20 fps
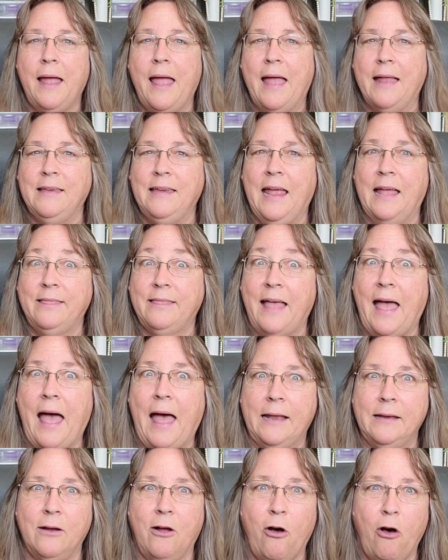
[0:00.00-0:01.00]
and get
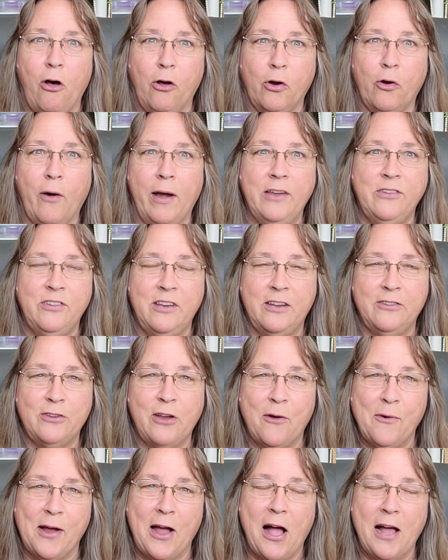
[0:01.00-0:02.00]
that all craziness
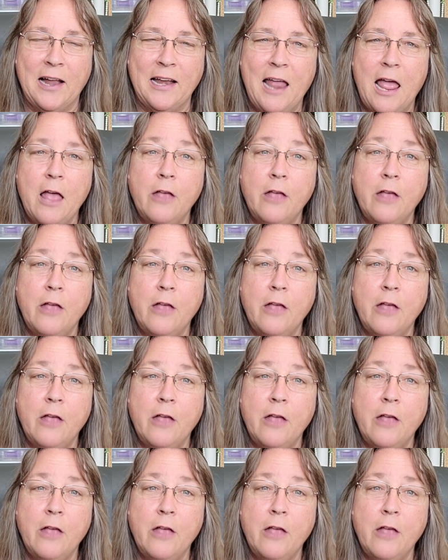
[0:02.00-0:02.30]
going on.